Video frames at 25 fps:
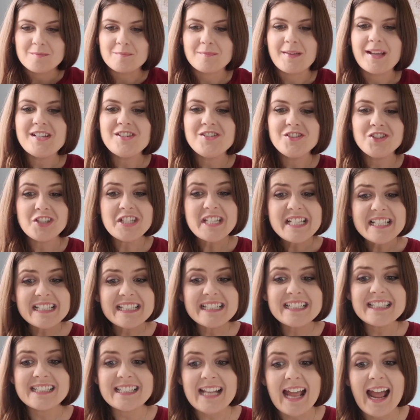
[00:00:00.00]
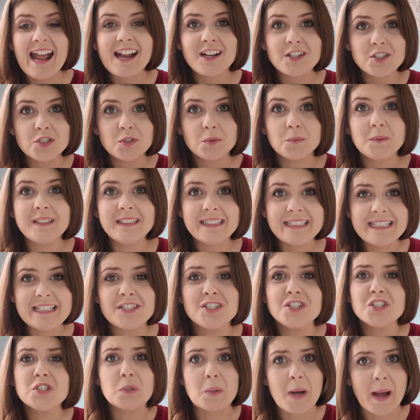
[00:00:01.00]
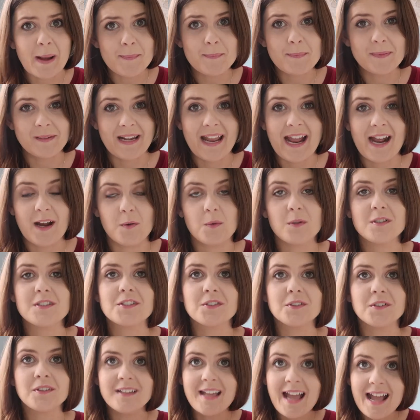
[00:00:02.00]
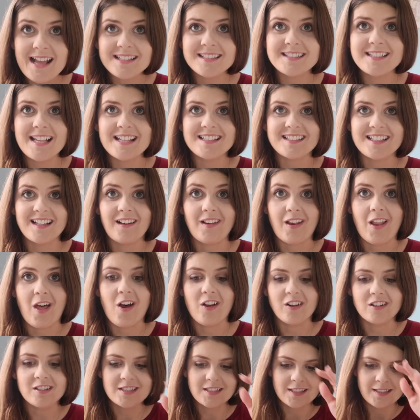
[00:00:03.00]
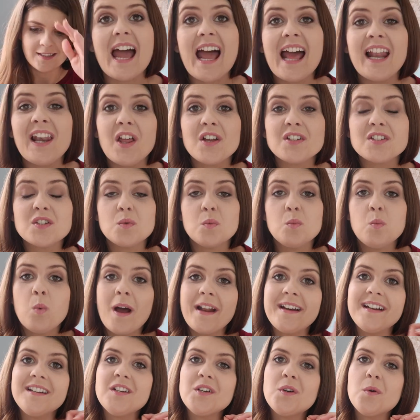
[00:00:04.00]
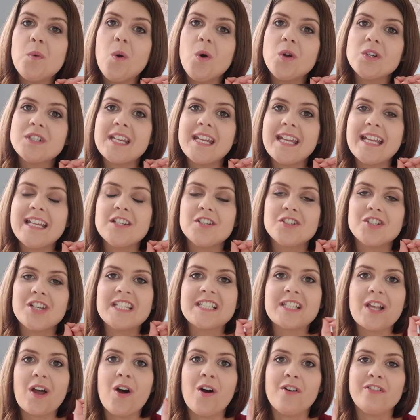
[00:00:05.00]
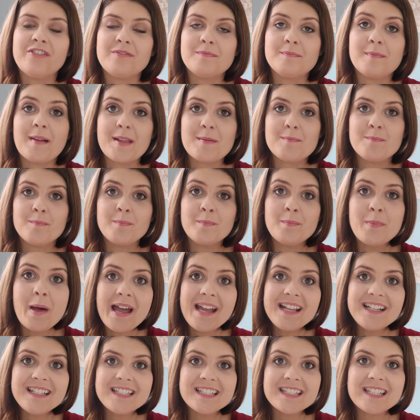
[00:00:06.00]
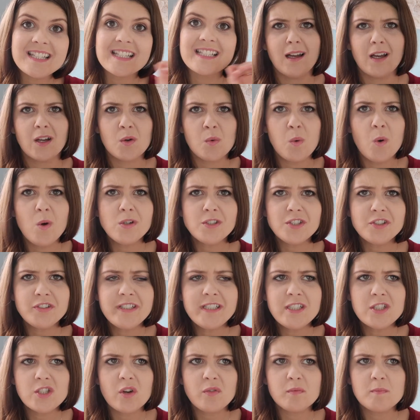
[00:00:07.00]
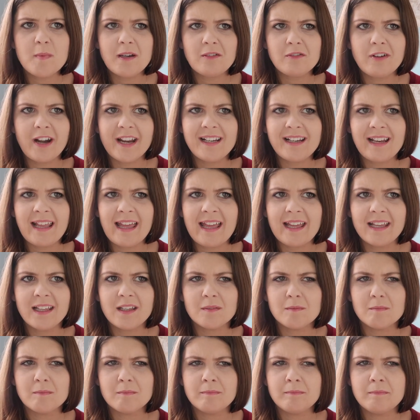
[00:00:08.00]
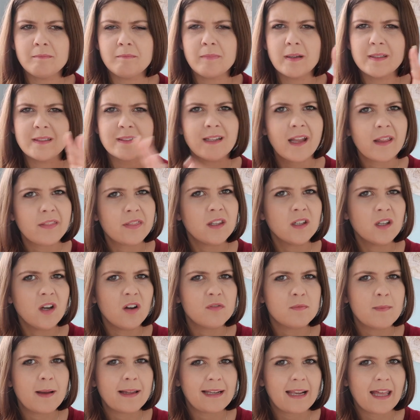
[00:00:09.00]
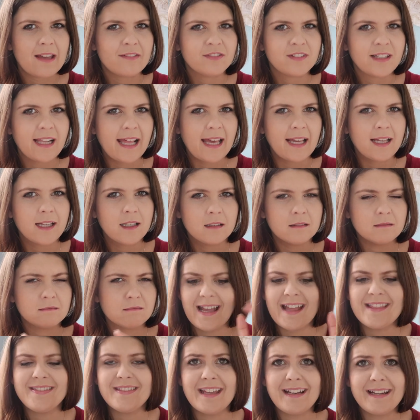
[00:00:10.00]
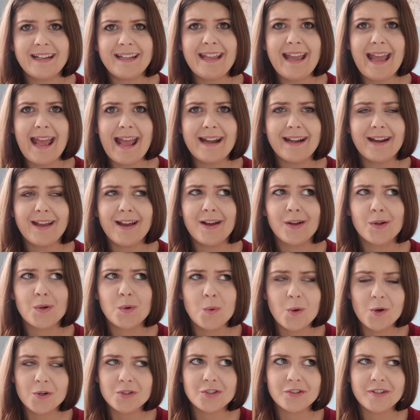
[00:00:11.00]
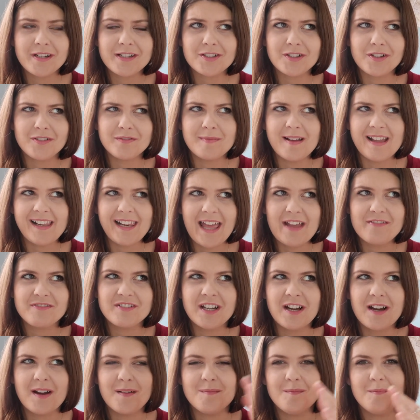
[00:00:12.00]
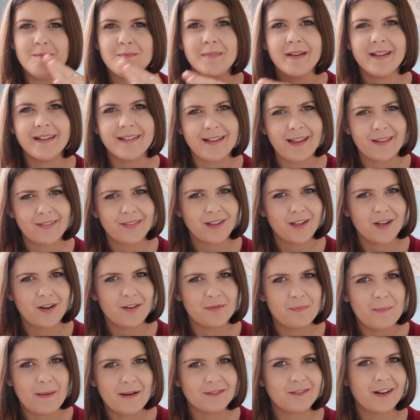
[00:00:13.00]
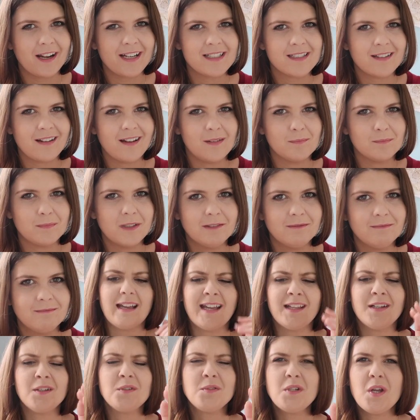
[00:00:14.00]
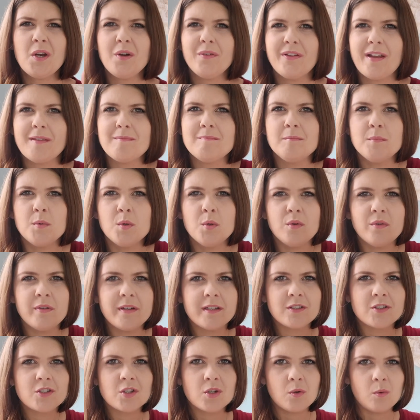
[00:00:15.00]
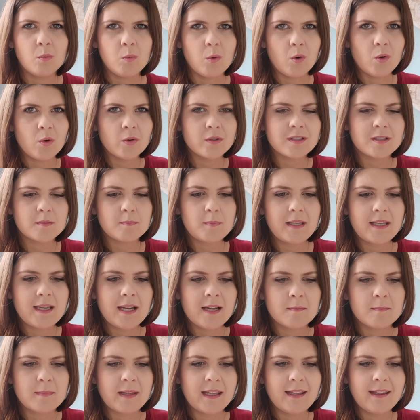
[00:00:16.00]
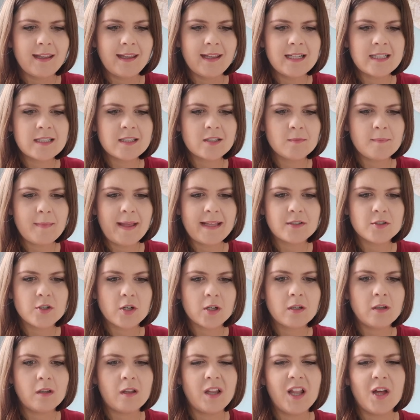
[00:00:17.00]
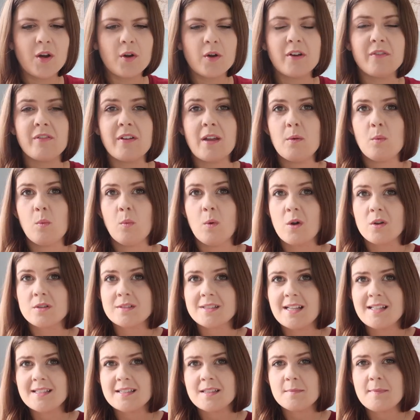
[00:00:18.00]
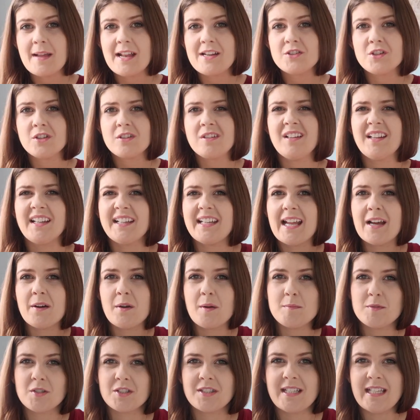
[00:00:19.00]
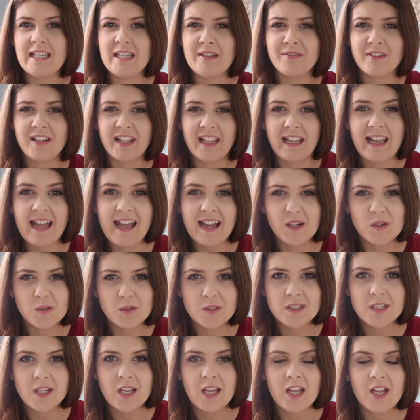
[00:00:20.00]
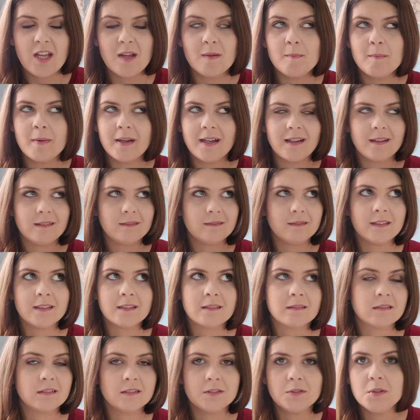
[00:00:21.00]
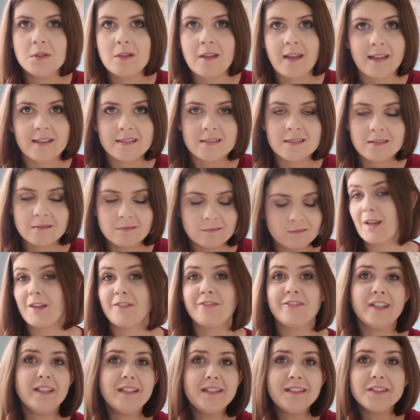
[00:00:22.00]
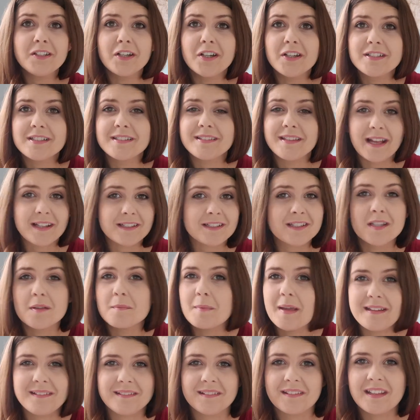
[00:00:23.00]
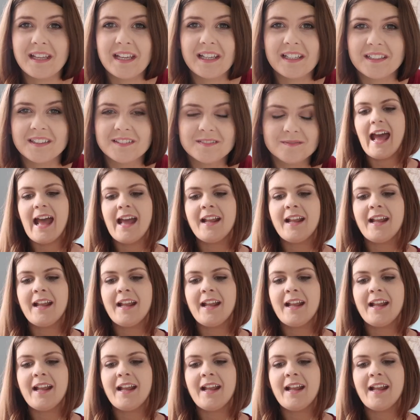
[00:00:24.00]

My jeans actually do up now, so that says a lot. I lost one and a quarter inches off my butt, a quarter inch off my right leg, but nothing off my left leg, and then again a quarter inch off my left arm, but nothing off my right arm. I don't know if I'm moving towards becoming asymmetrical, or if I was asymmetrical and now I'm just evening out, but uh, who cares? I feel good, and that's the main thing.